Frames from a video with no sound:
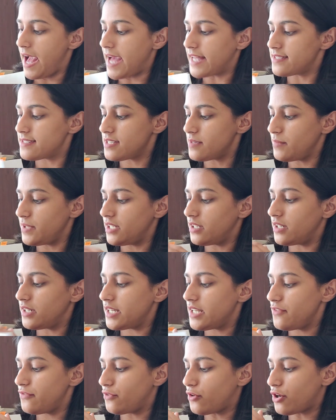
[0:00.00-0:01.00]
and
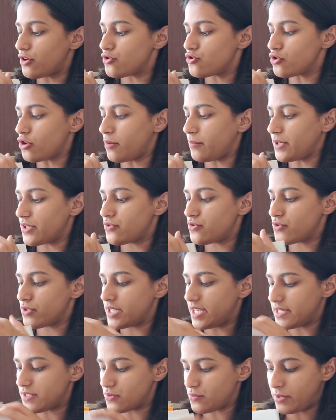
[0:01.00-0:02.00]
similarly for
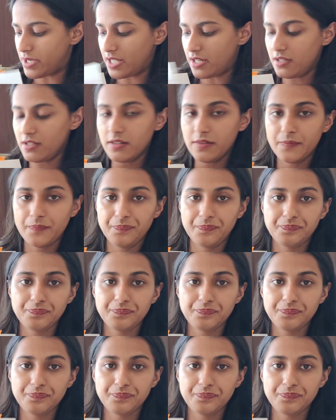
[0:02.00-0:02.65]
geometry as well.